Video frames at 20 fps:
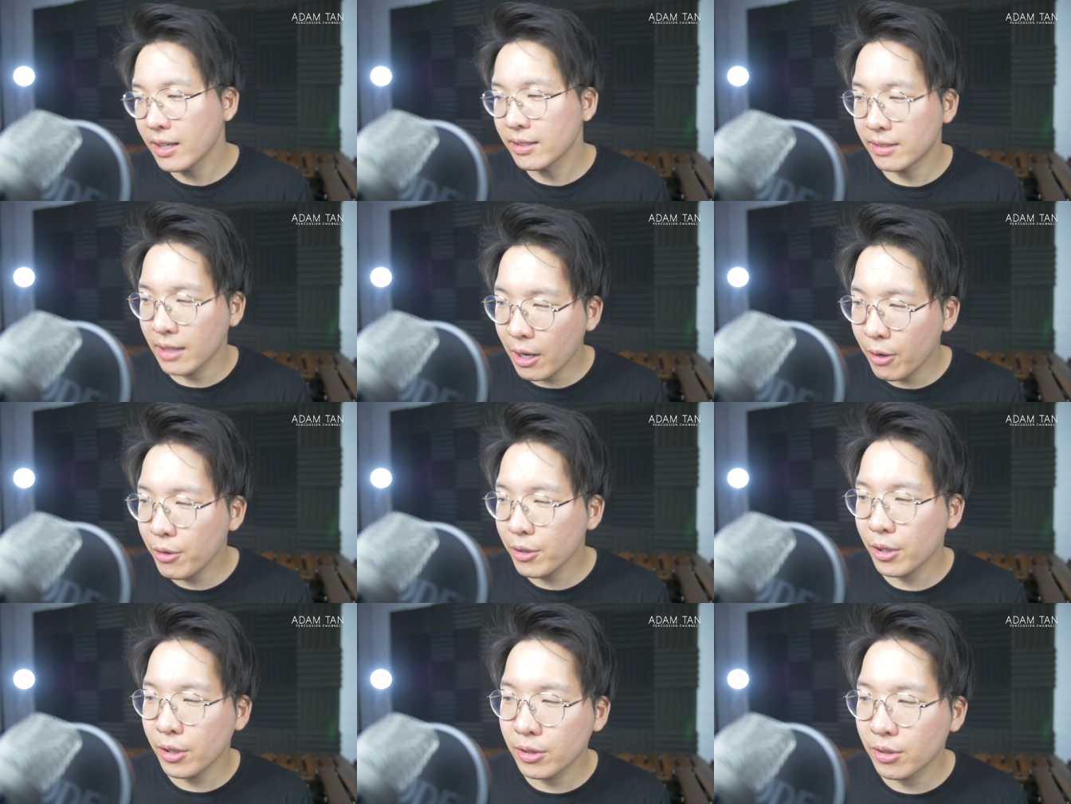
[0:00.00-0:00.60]
Yes,
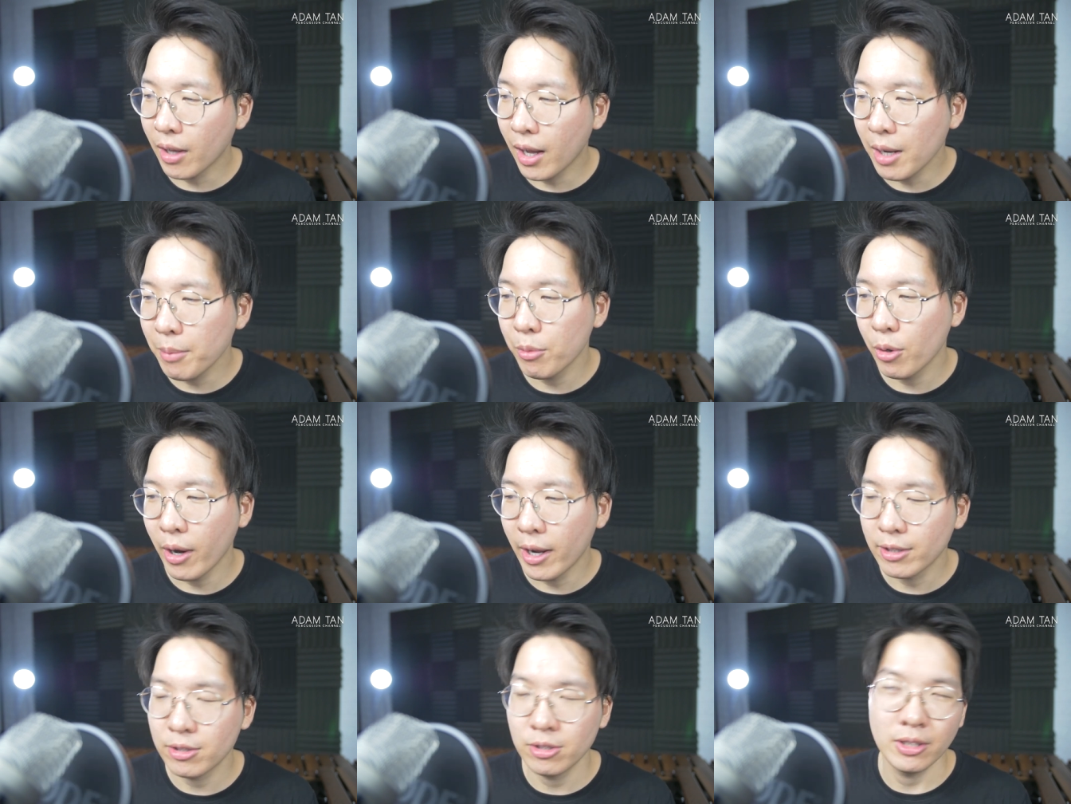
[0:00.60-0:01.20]
Eriko
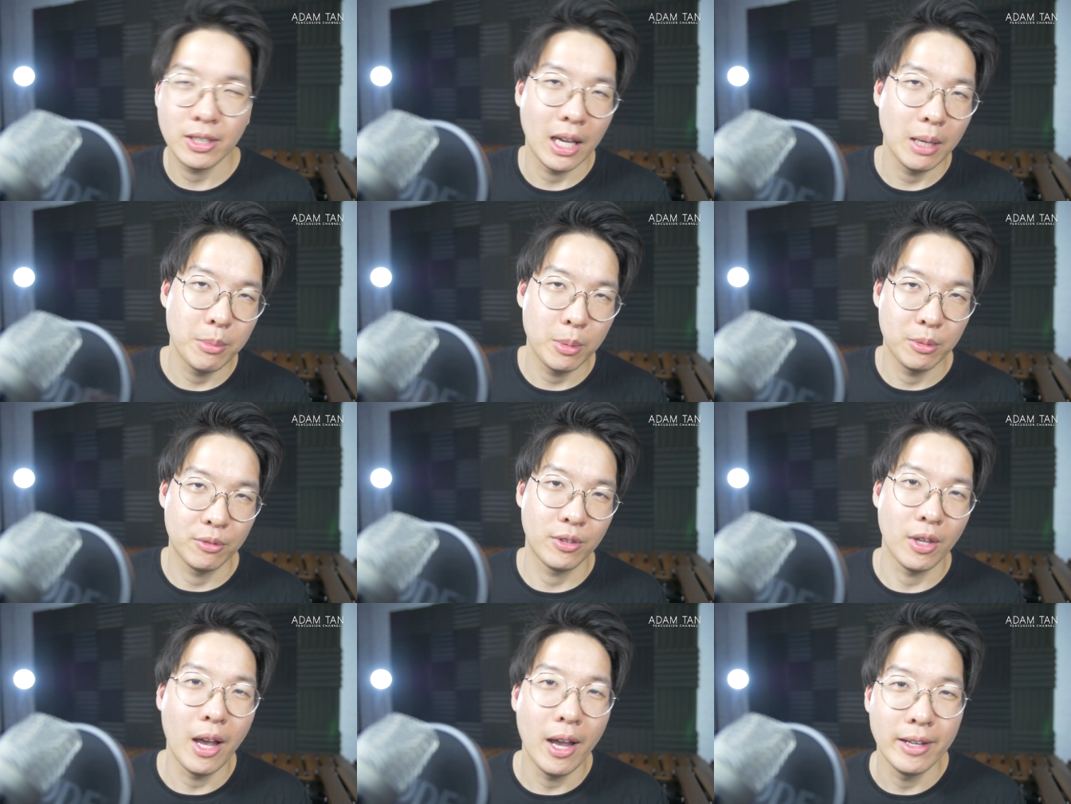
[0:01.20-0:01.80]
Daimo actually came
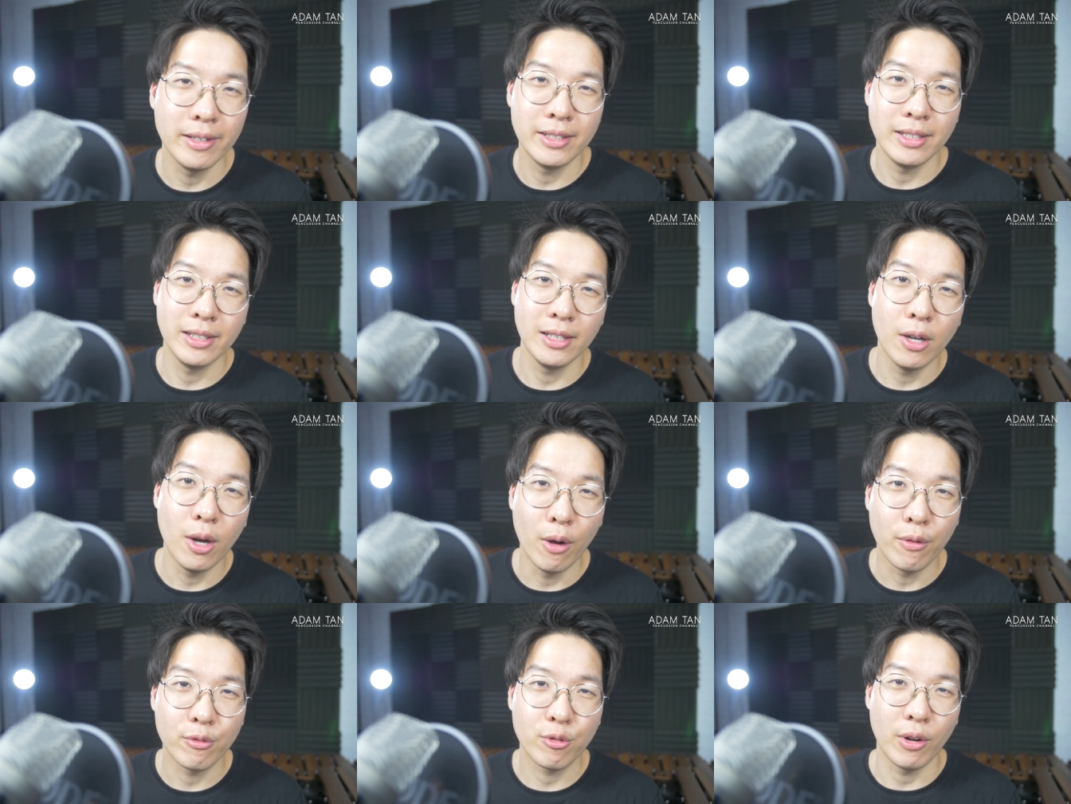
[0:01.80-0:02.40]
up with the
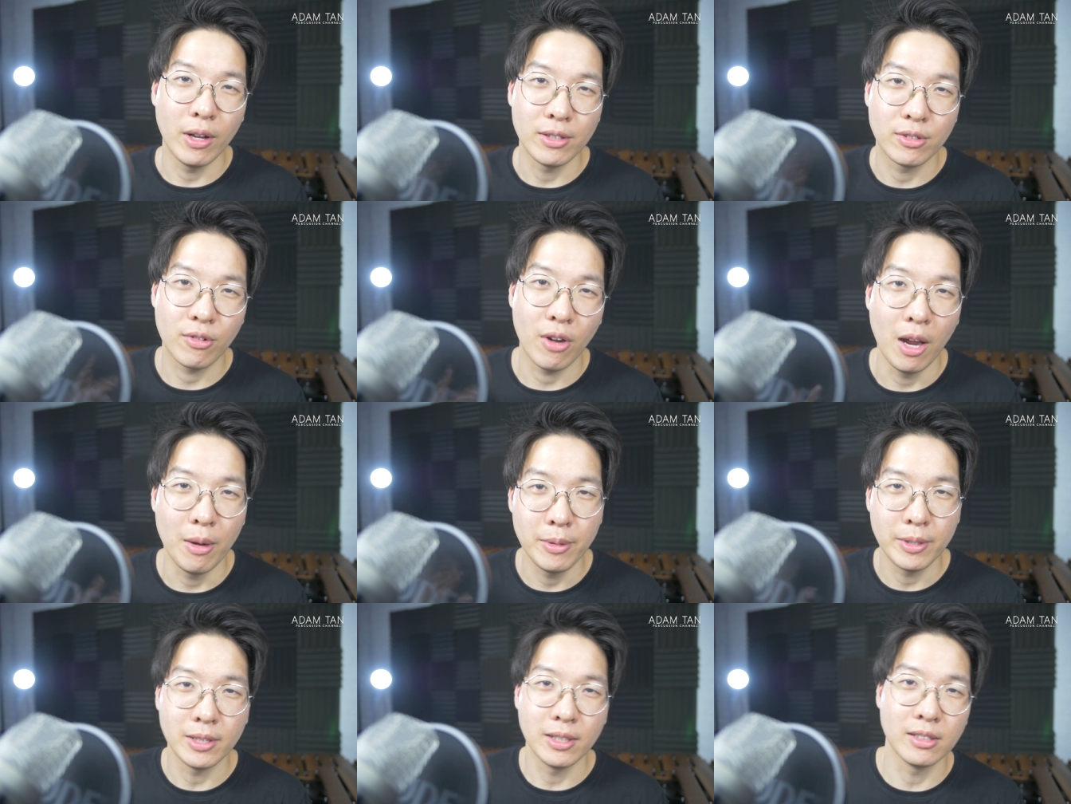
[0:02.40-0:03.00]
idea of
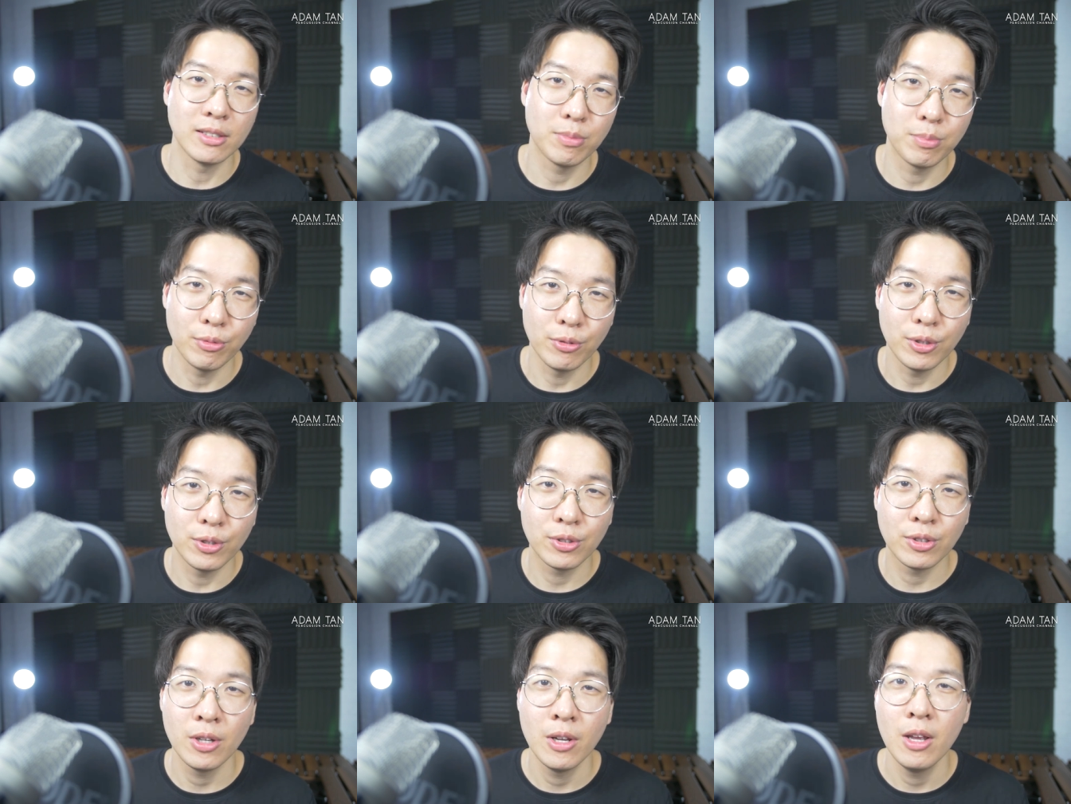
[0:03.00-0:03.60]
transcribing the
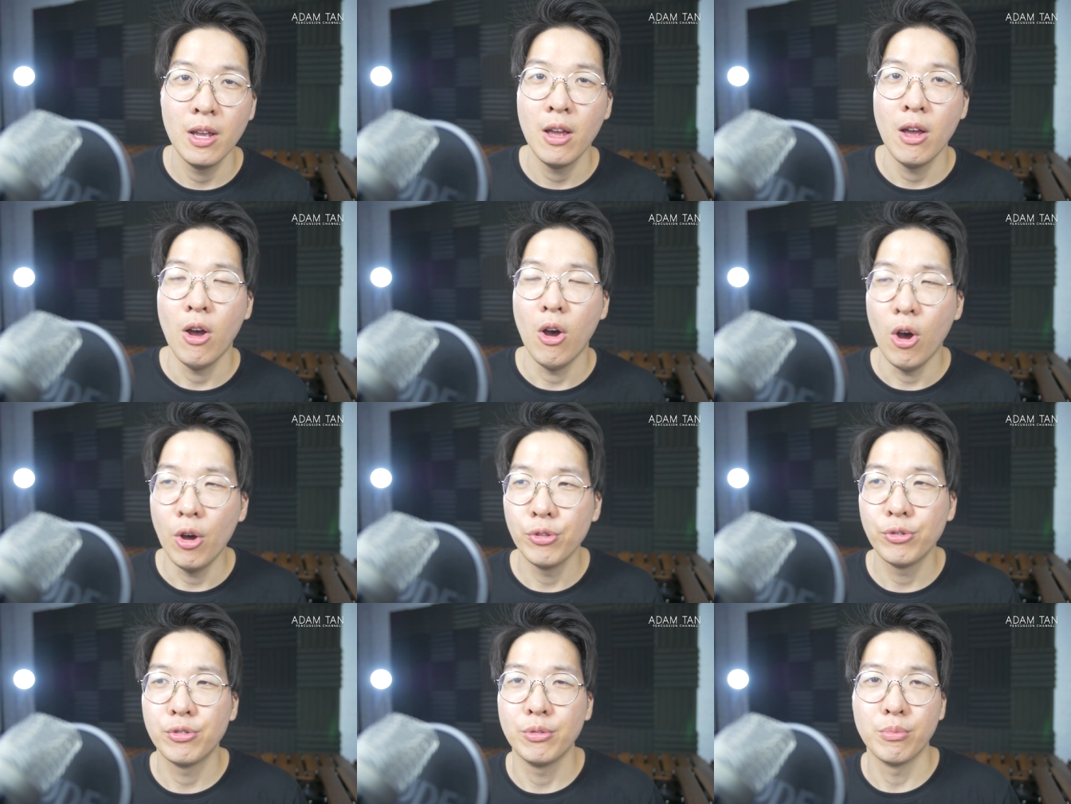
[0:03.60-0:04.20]
Spruce
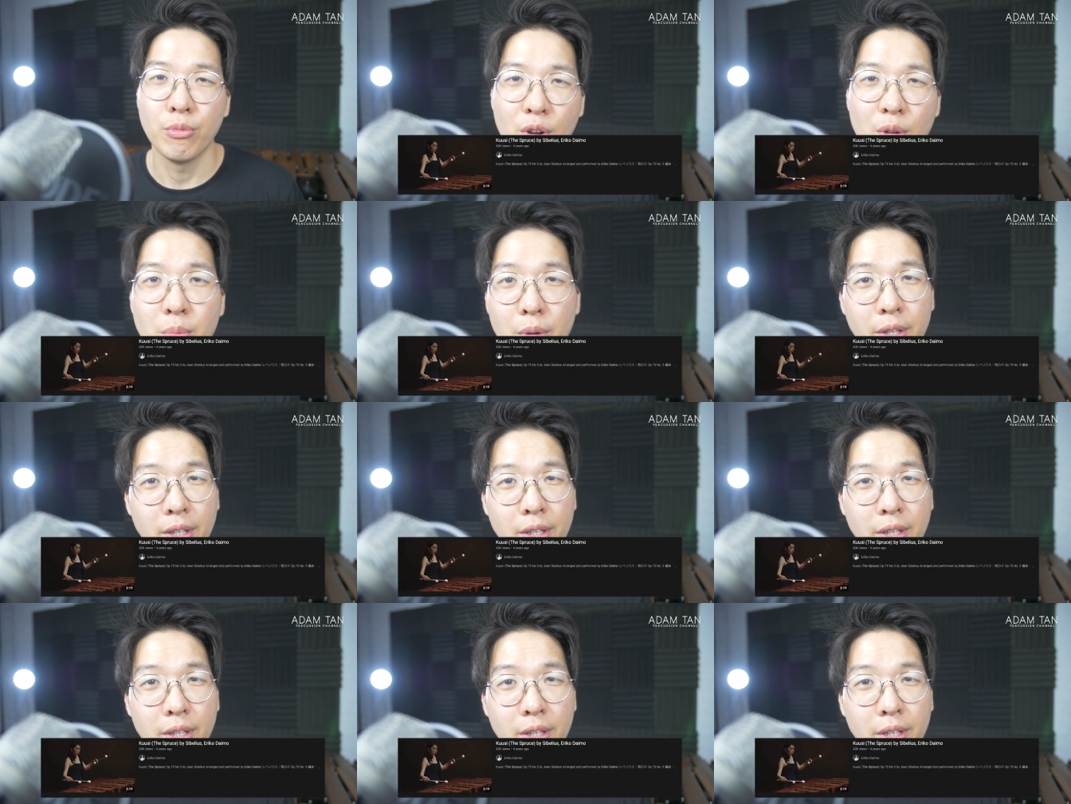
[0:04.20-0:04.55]
onto marimba.